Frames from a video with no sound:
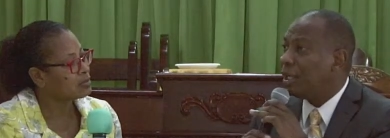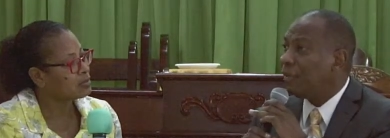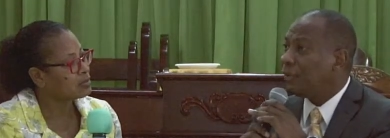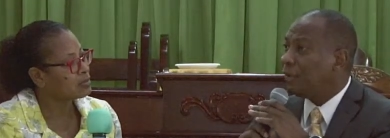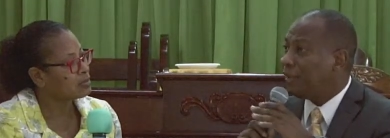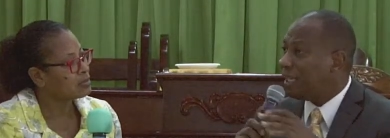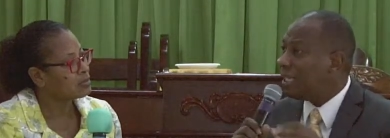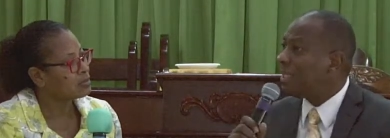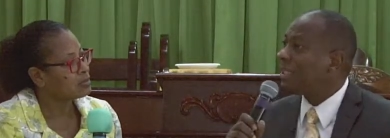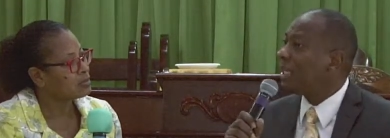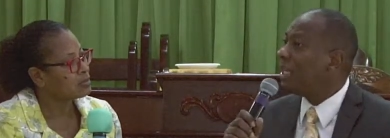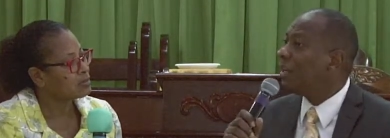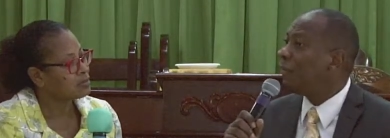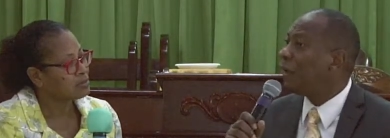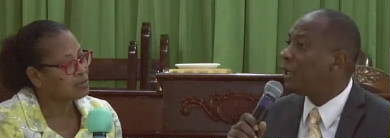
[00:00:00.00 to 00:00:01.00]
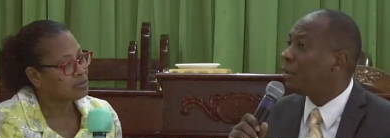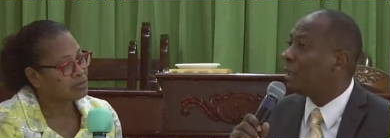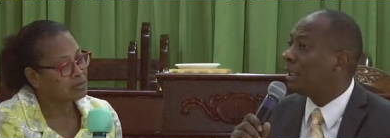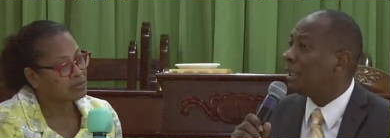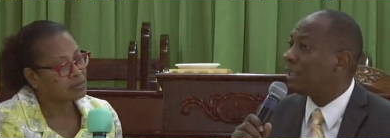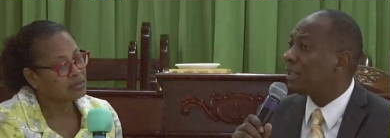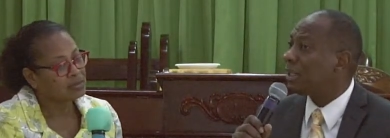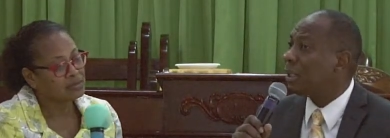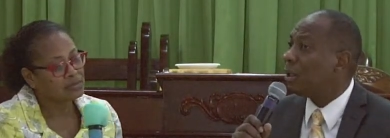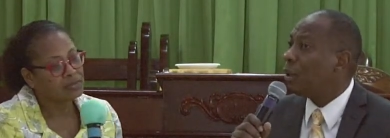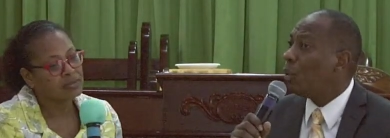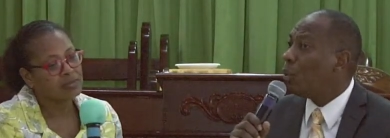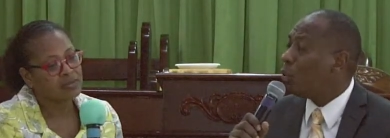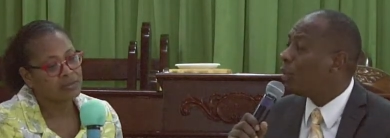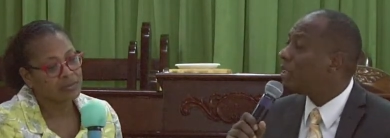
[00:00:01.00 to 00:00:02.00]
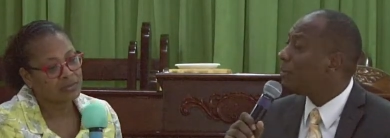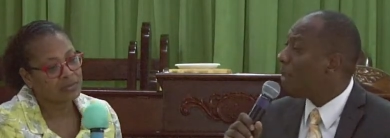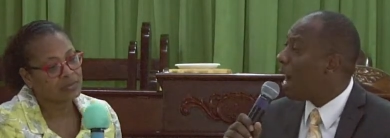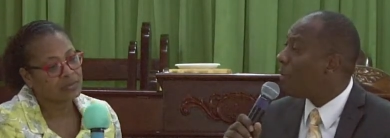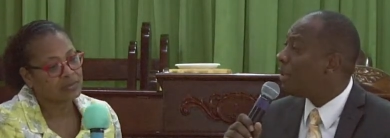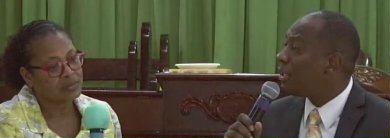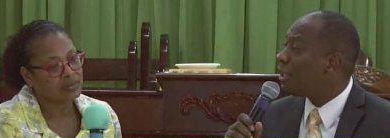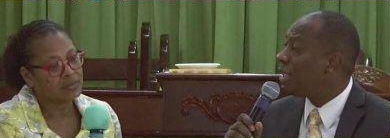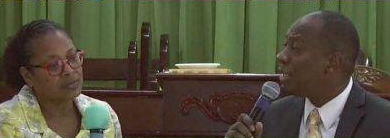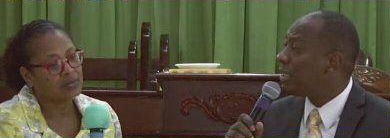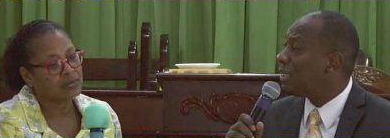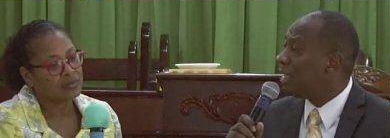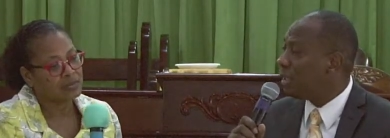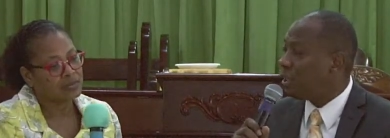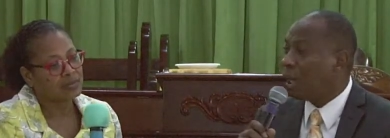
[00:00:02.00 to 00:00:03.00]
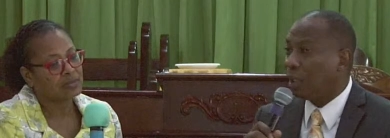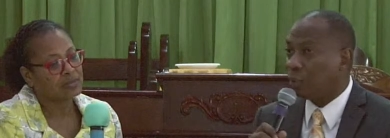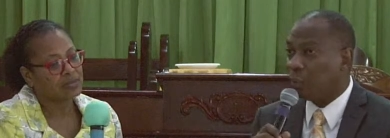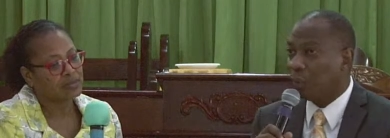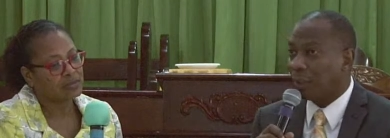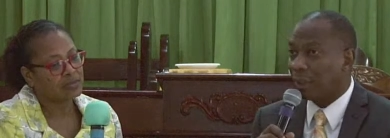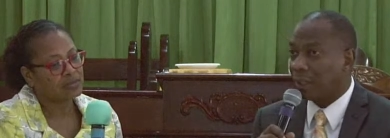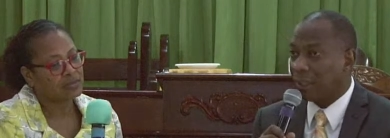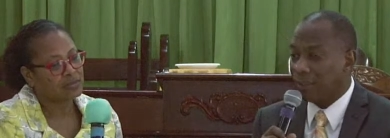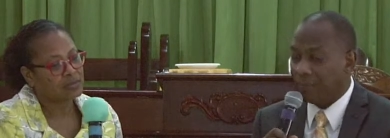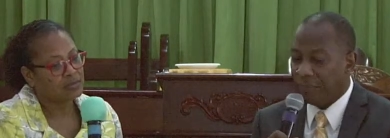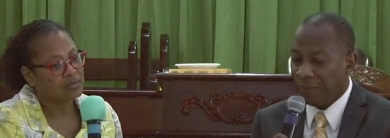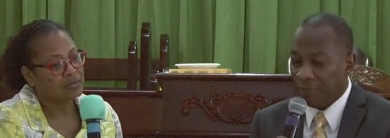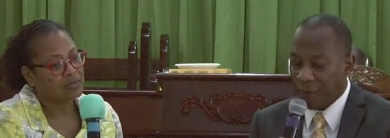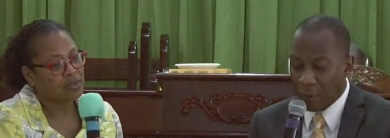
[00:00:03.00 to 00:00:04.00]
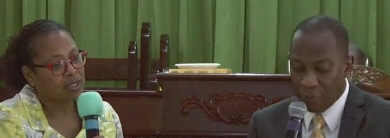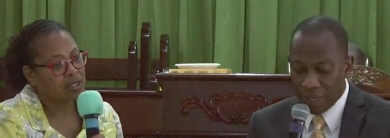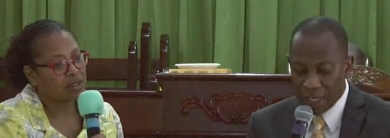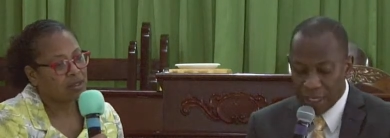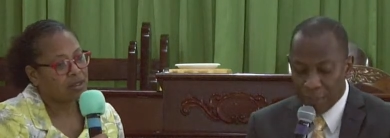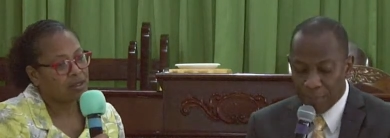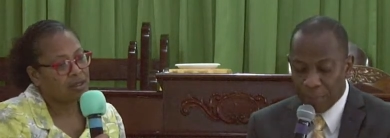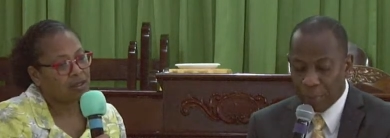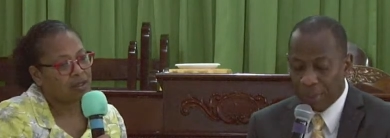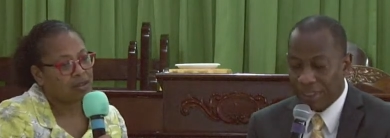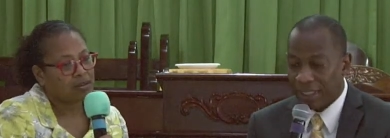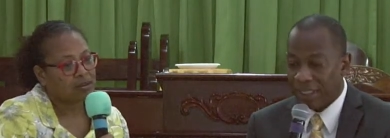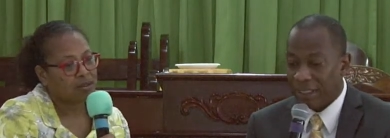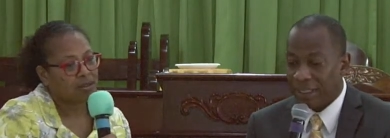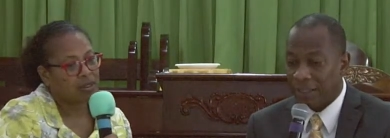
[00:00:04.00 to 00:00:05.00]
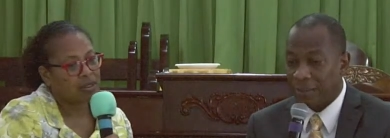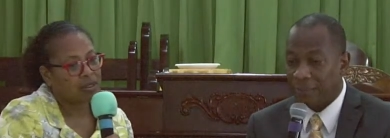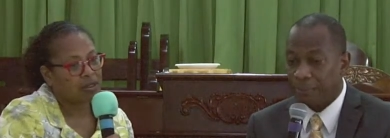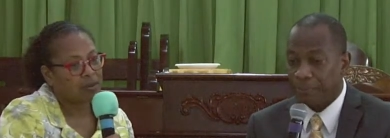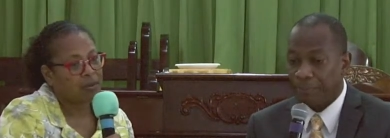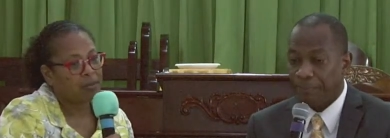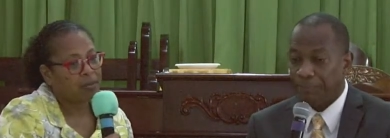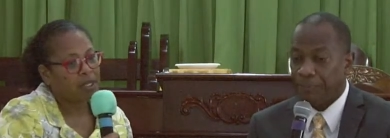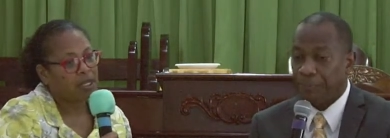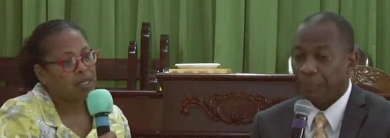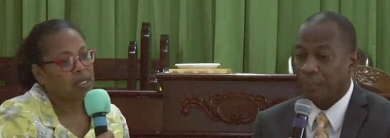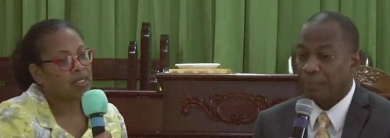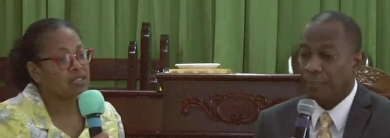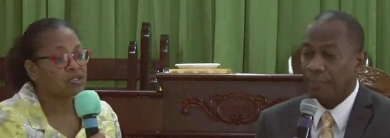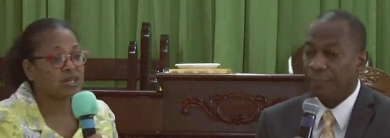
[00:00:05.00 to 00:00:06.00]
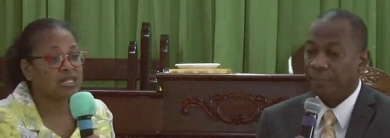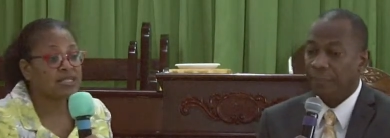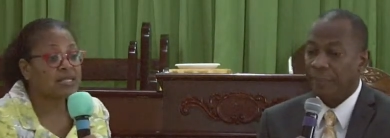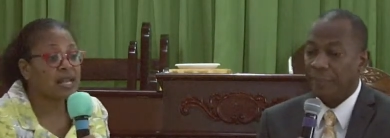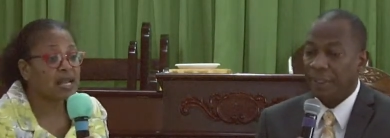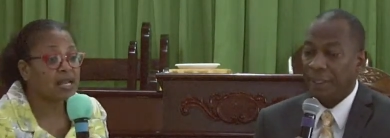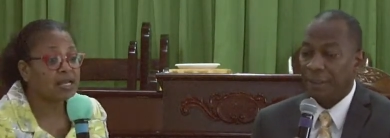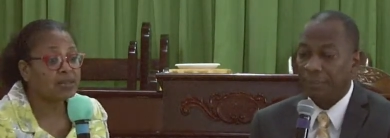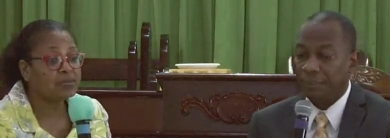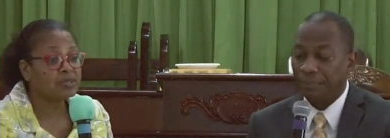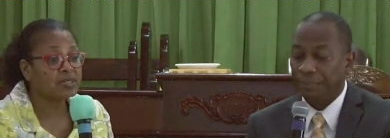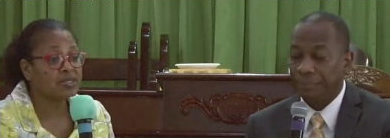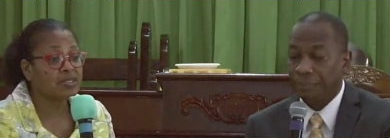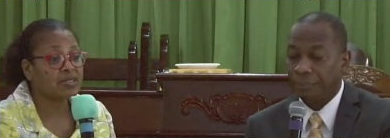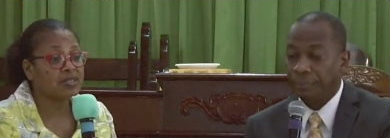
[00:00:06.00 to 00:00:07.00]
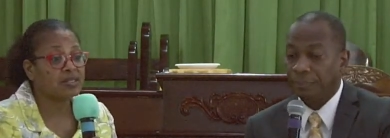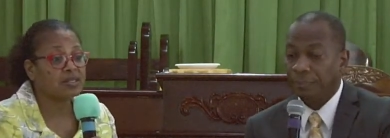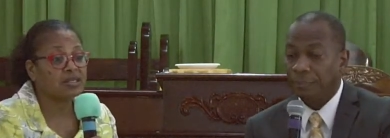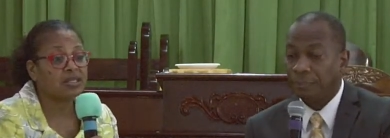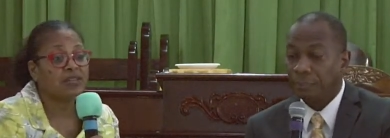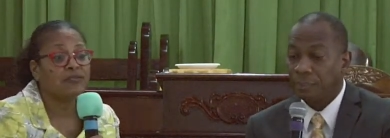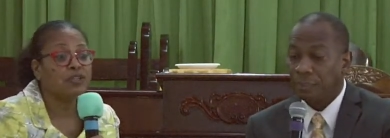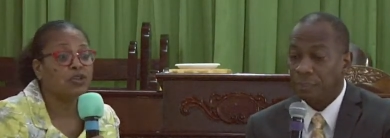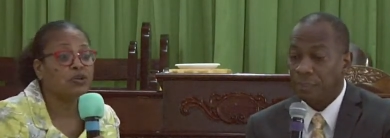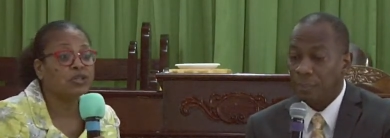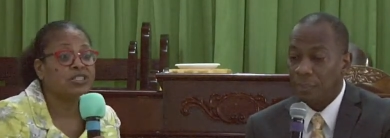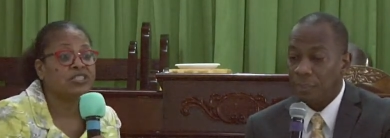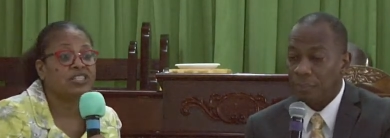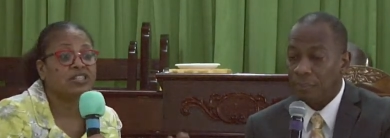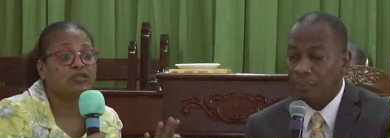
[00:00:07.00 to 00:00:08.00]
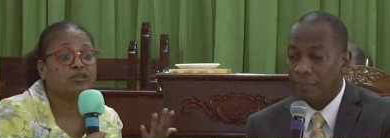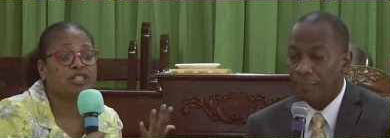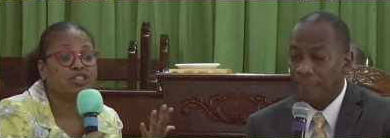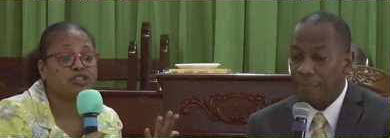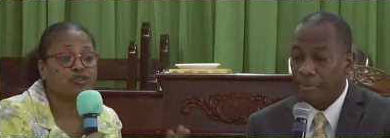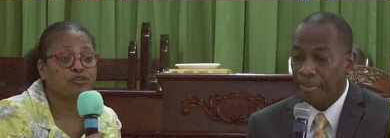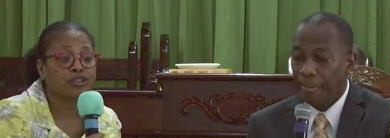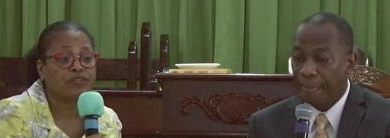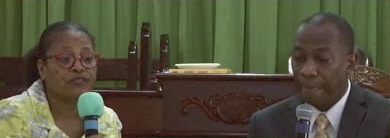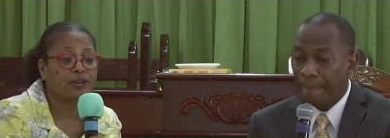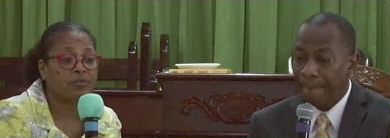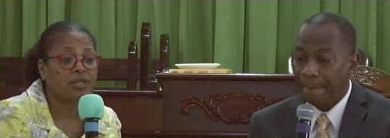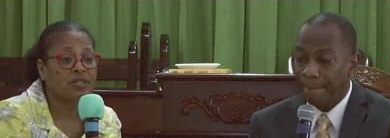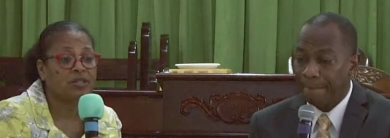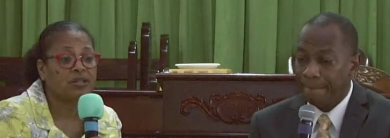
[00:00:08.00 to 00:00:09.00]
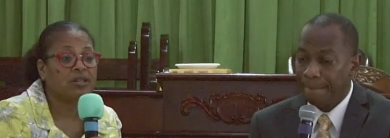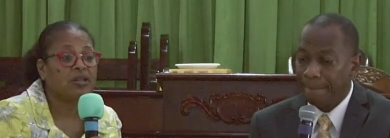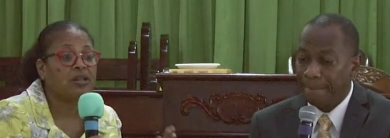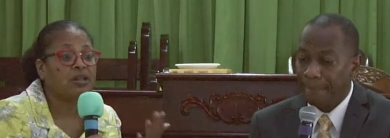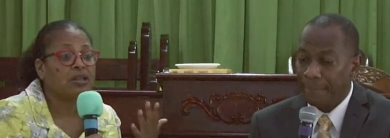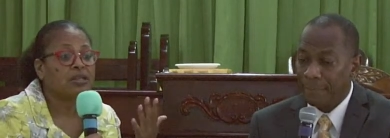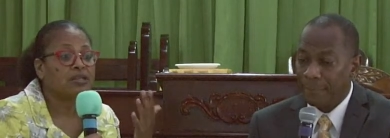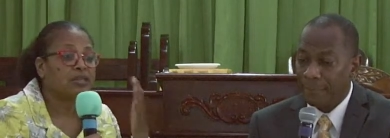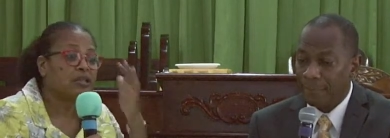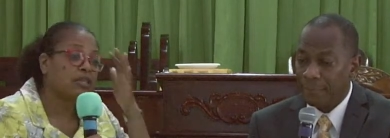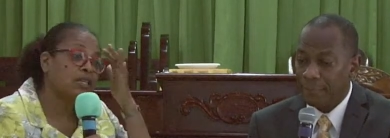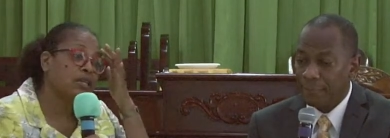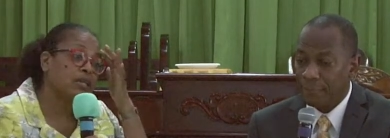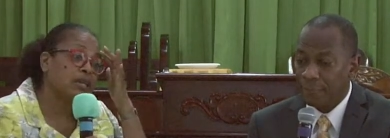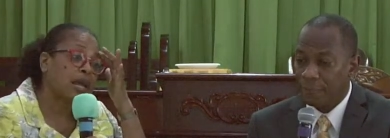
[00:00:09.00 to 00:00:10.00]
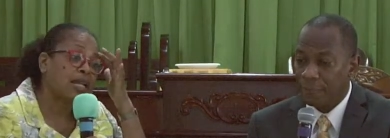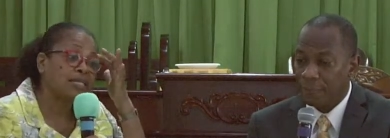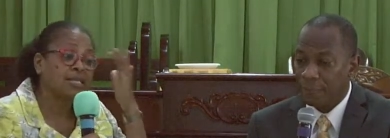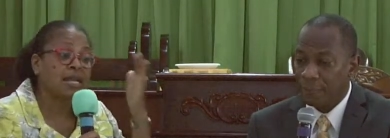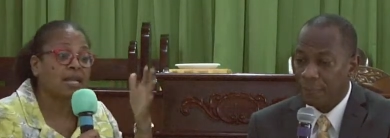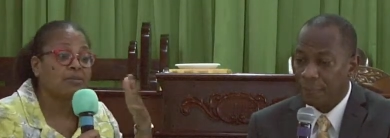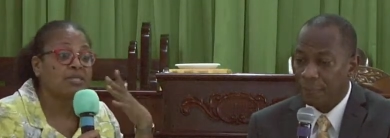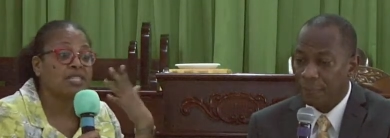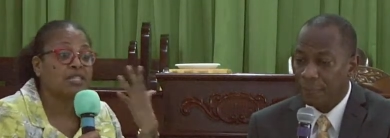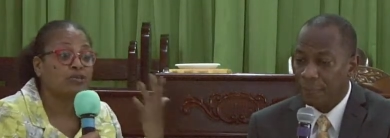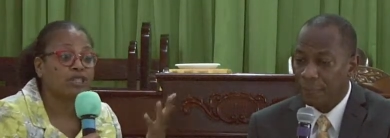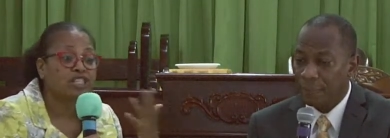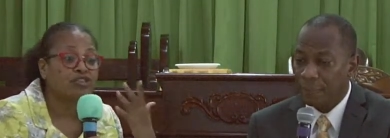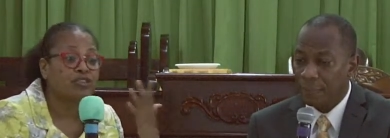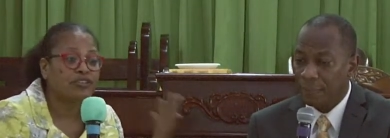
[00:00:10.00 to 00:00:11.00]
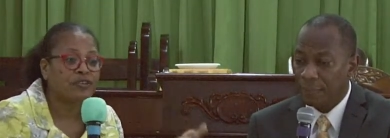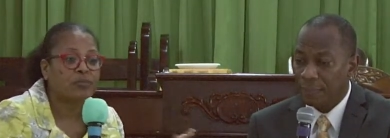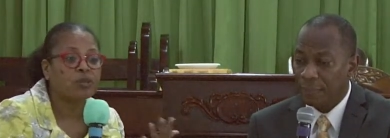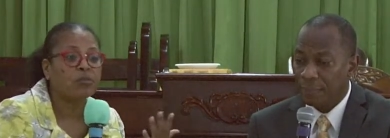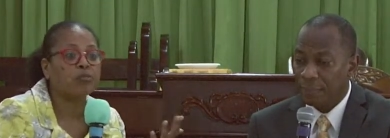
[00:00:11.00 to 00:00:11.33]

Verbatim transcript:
Speaker 1: to these individuals whose marriages did not work. Very important.
Speaker 2: And so at times, even though it's irretrievable, at times irretrievable